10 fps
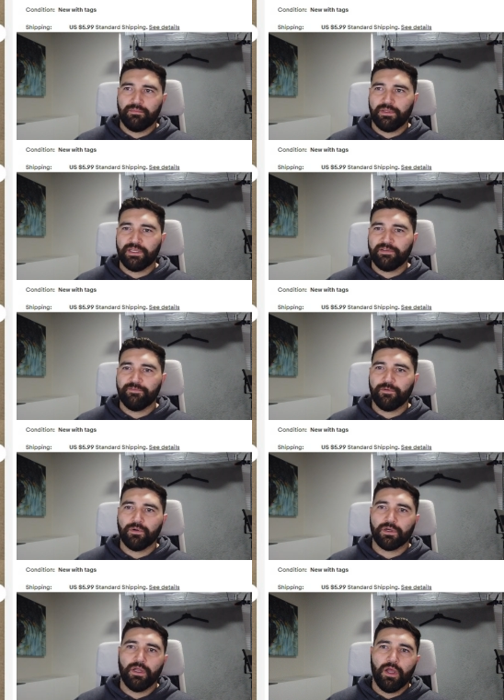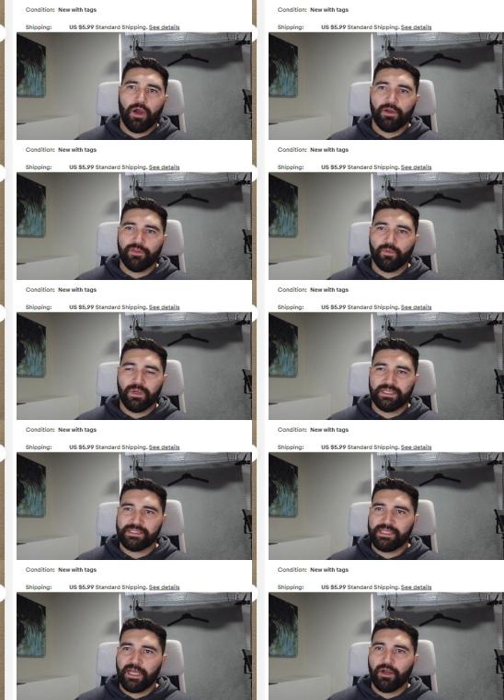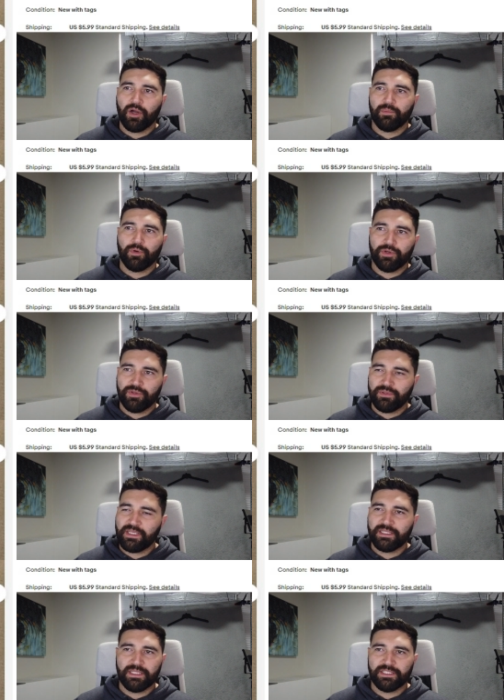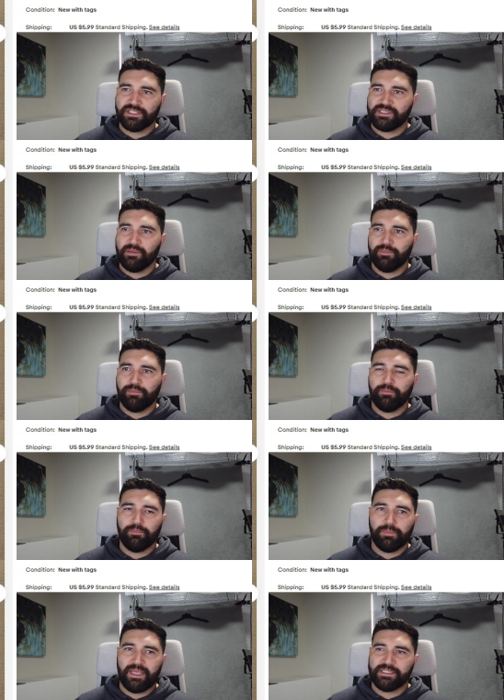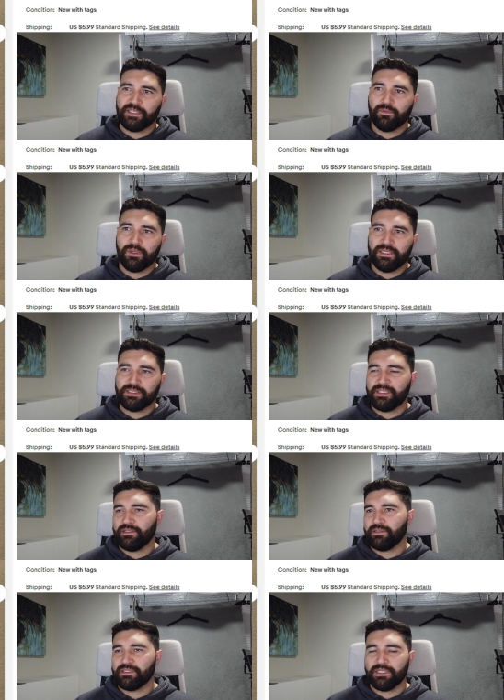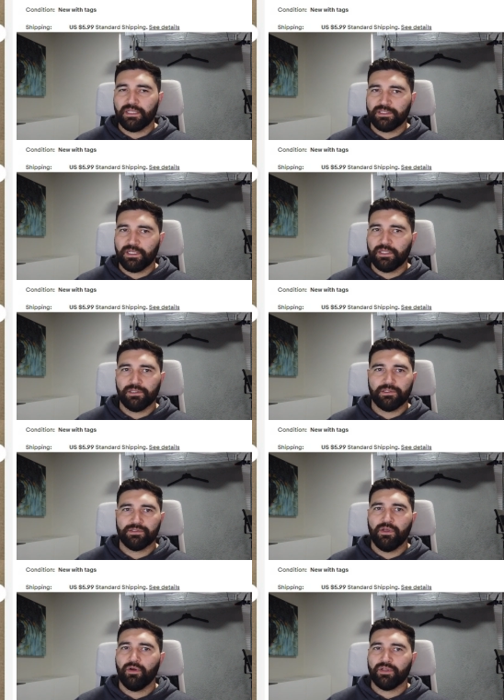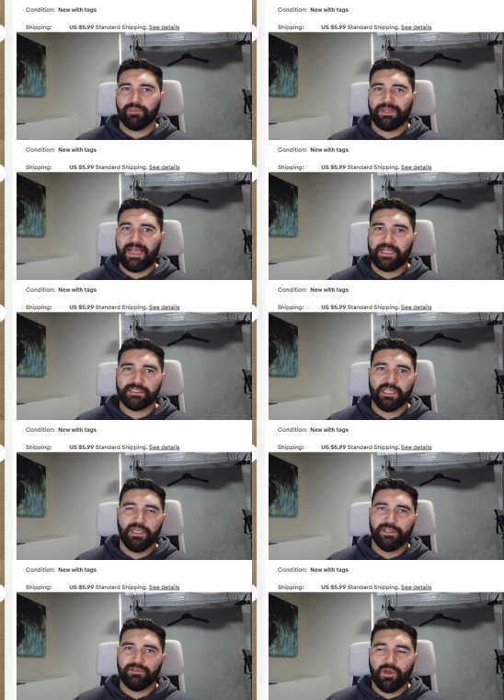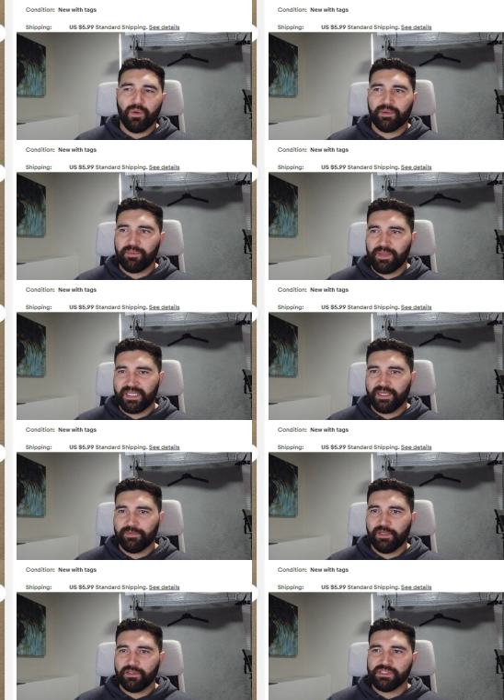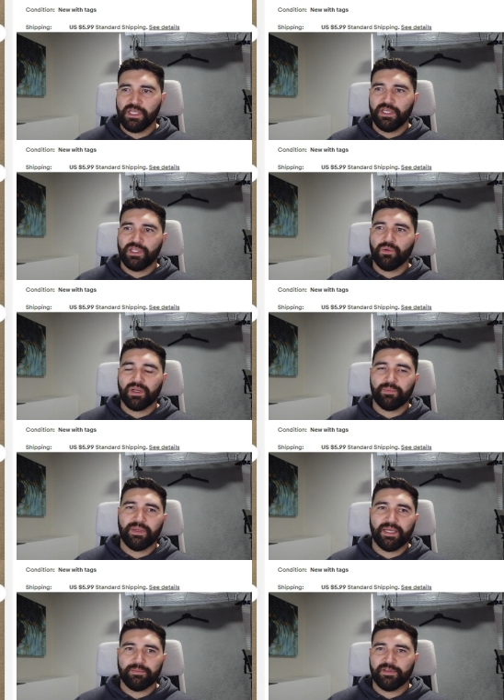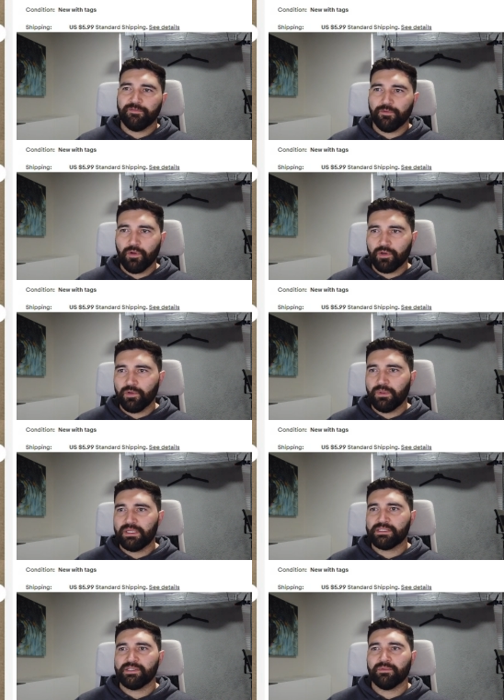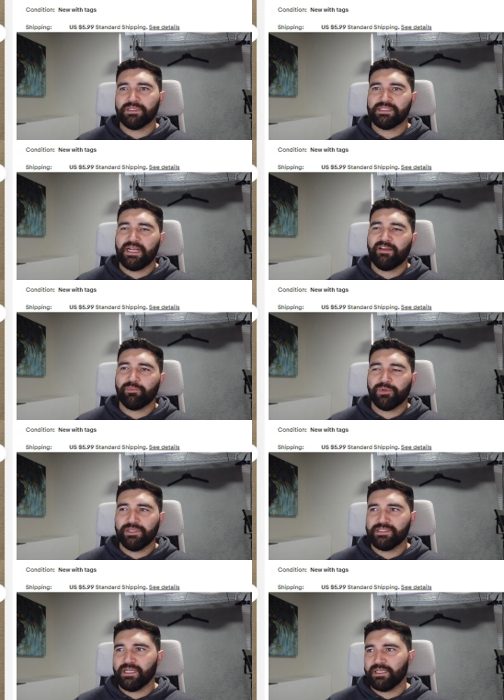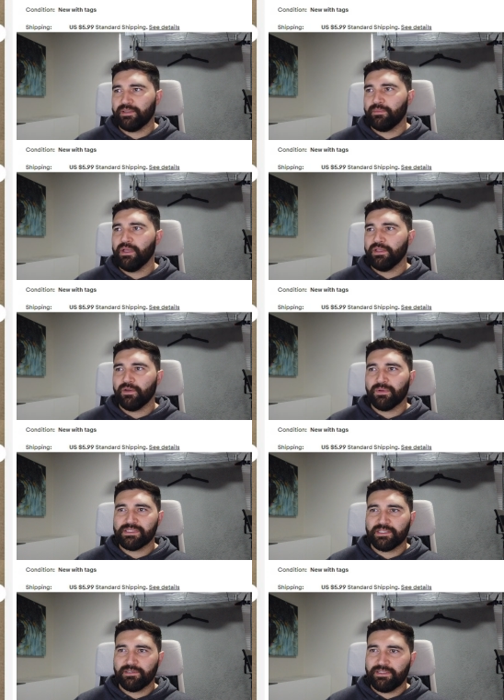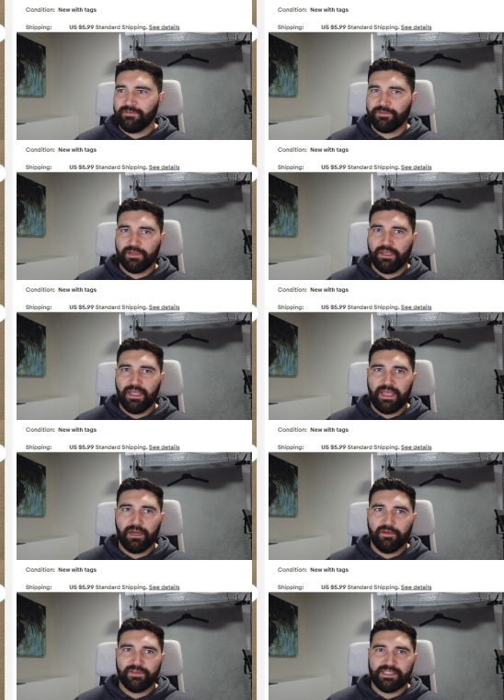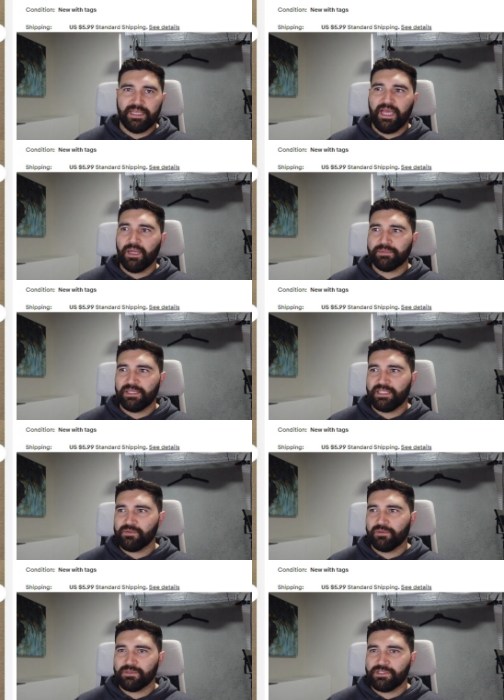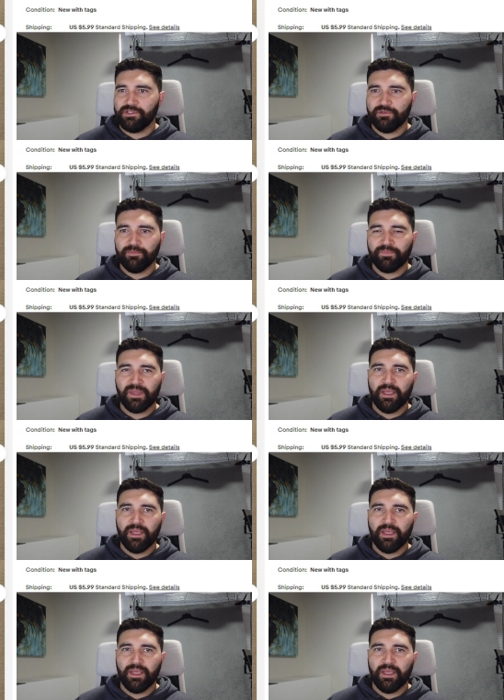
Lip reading: looking for are the ones that are more unique, not just the basic ones, either the solid colors or the plaids. You don't want to be picking up those. You want to pick up the floral ones, the ones that have prints on them, the ones that are different. And obviously it helped that this one was new,